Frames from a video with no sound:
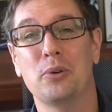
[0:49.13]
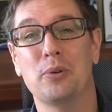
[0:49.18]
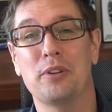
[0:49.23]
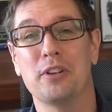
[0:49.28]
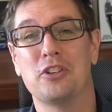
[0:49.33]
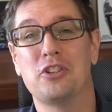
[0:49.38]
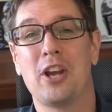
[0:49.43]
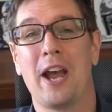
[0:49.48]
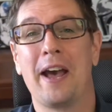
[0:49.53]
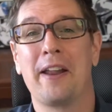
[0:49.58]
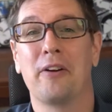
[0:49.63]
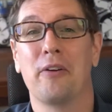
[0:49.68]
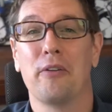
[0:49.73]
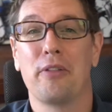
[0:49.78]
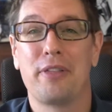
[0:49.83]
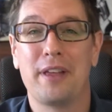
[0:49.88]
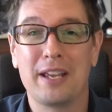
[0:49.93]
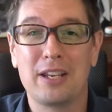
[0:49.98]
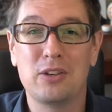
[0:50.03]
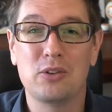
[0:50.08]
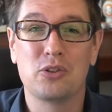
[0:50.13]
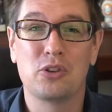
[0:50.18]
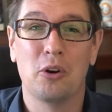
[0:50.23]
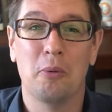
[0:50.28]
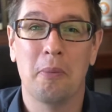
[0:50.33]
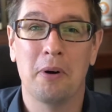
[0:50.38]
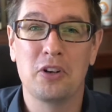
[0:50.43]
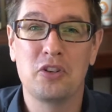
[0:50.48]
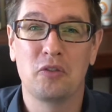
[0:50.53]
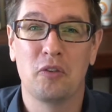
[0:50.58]
channel, thank you so
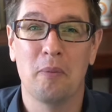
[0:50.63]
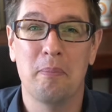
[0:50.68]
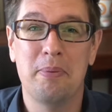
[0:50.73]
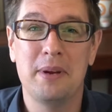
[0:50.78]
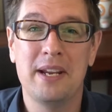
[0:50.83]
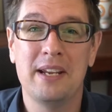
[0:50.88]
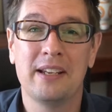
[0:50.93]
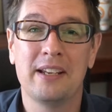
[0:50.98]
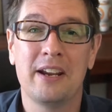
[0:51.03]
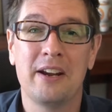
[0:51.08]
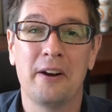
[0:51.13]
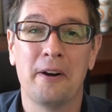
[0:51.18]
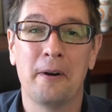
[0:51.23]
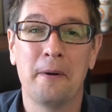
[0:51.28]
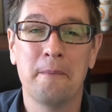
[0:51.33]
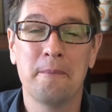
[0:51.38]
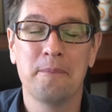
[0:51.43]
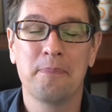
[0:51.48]
much for being here.